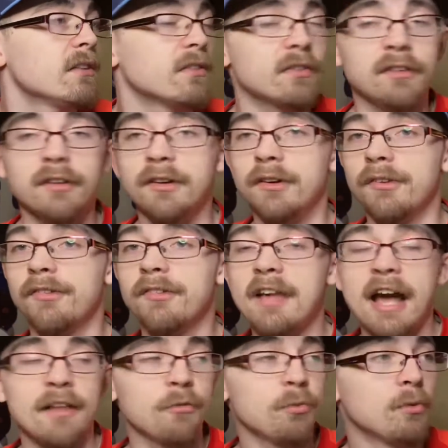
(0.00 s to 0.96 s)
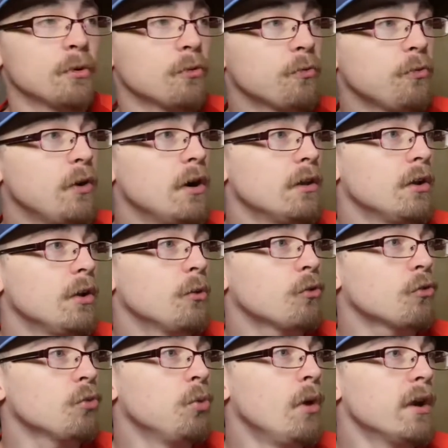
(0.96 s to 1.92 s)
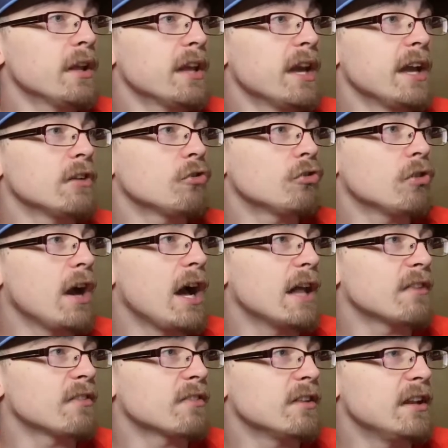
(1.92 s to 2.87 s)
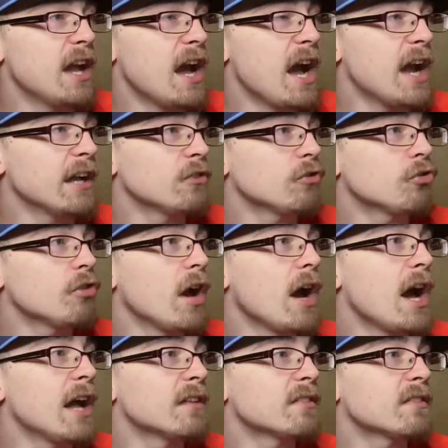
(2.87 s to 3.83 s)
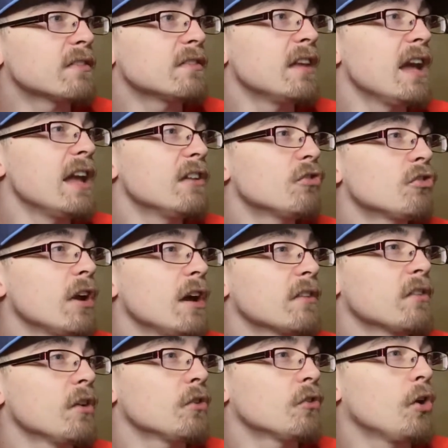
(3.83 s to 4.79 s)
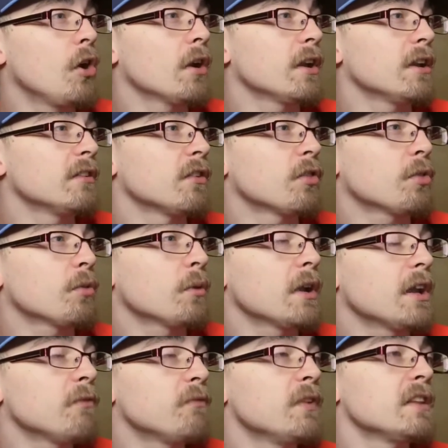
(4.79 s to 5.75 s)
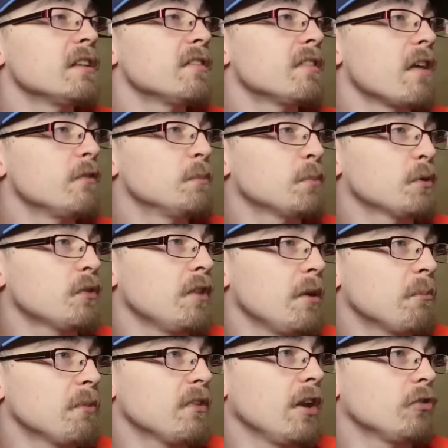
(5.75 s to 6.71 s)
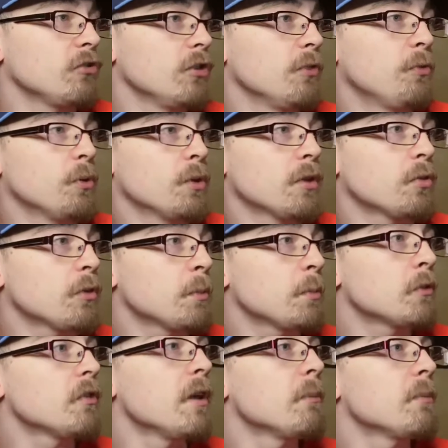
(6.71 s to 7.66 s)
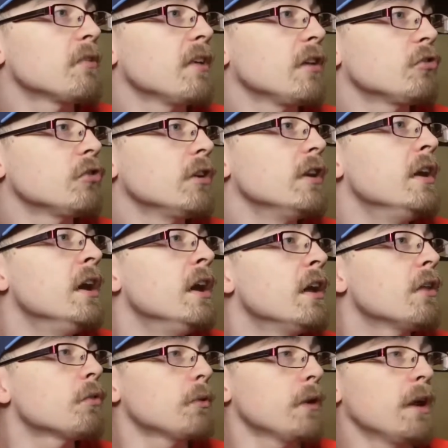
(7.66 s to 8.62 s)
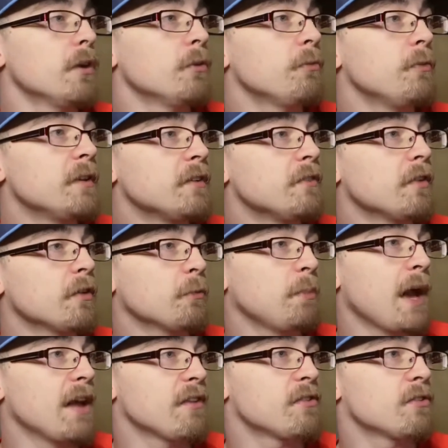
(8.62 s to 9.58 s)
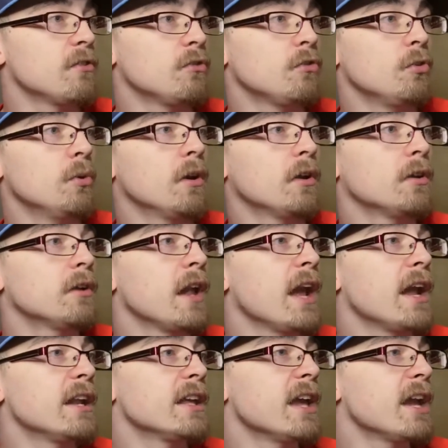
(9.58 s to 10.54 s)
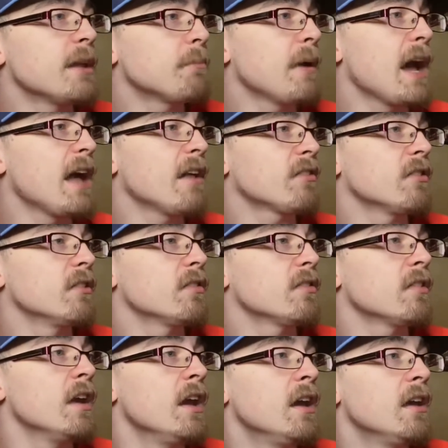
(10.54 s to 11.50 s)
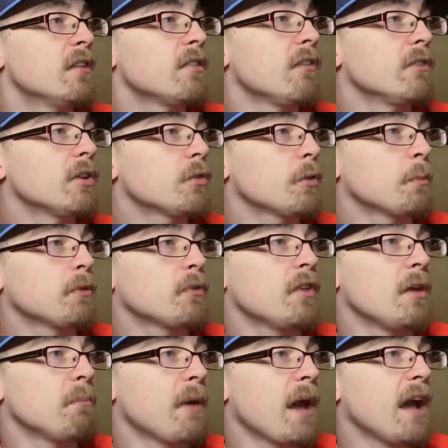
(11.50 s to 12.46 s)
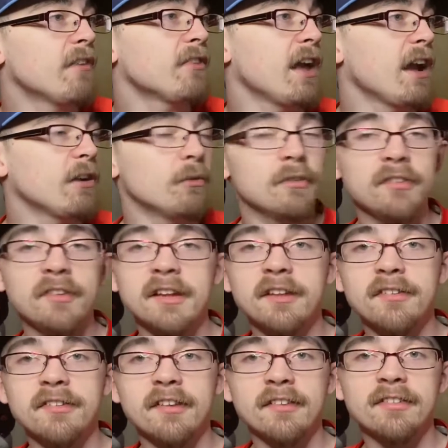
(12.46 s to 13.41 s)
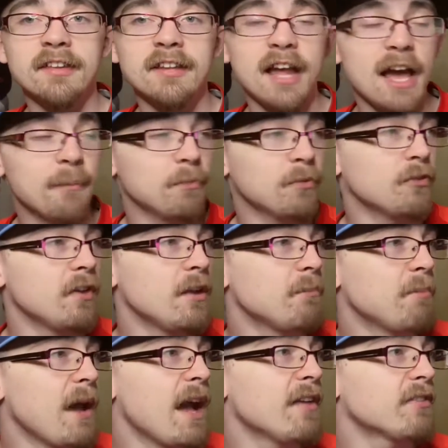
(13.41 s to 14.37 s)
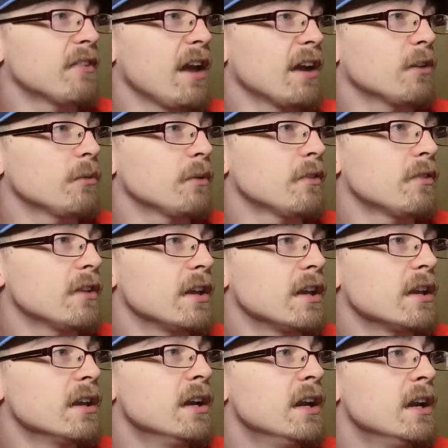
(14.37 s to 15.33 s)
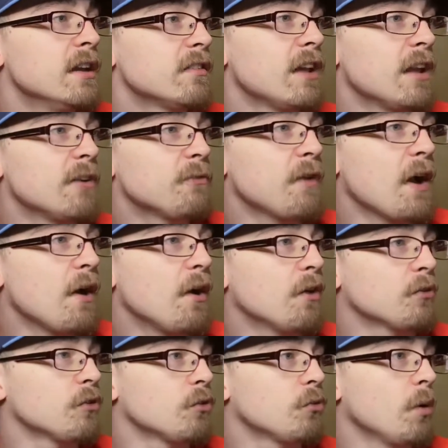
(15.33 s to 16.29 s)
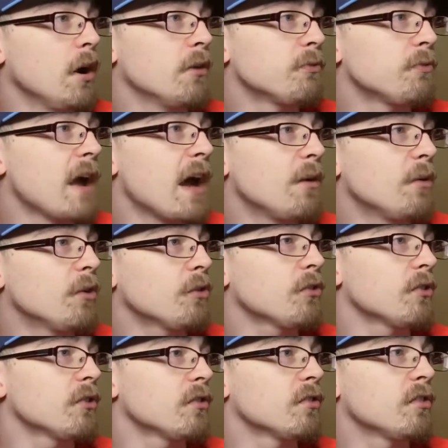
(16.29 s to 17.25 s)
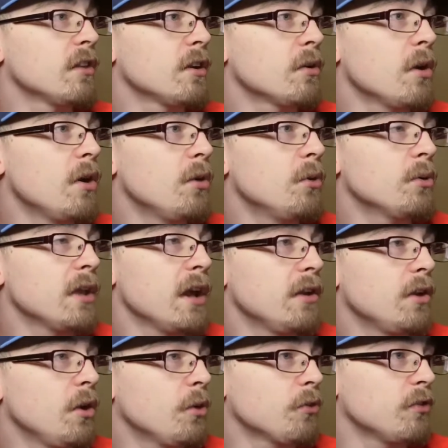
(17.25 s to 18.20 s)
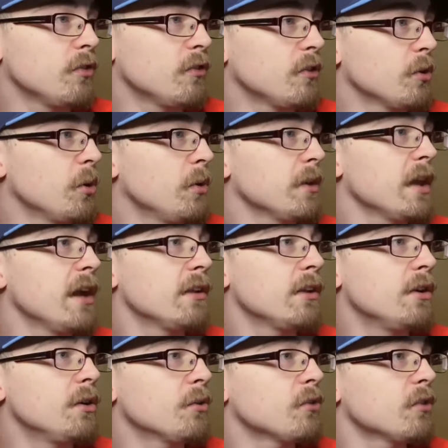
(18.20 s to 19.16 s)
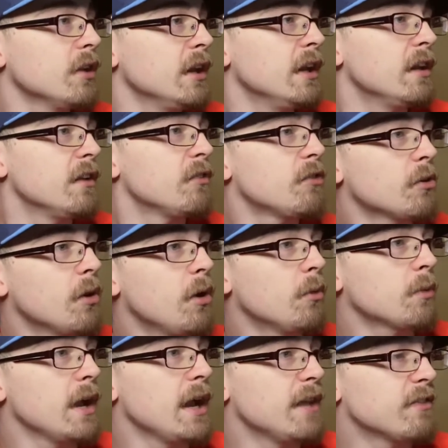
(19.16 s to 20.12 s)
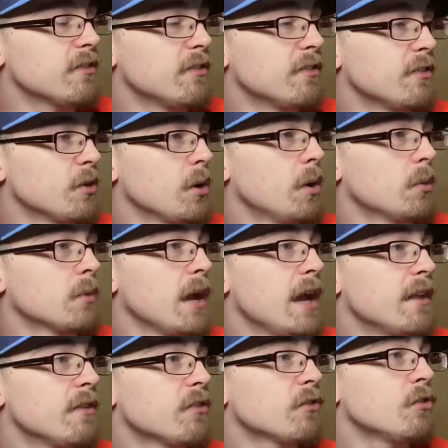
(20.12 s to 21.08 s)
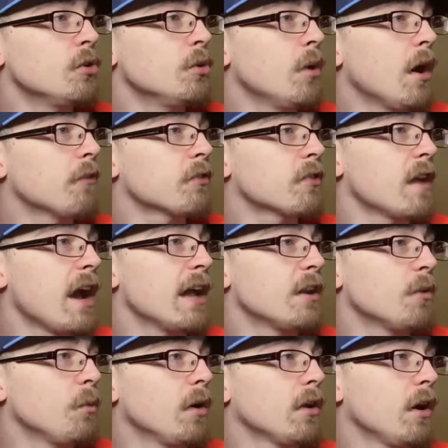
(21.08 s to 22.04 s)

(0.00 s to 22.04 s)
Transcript: The stats were as follows. 28 shots to 9 shots, 10 shots on target to 3, 57% possession to 43% possession, 356 passes to 288 passes, 73% pass accuracy to 69% pass accuracy, 10 fouls to 12 fouls, 0 yellows to 0 yellows, zero reds to zero reds, two offside to one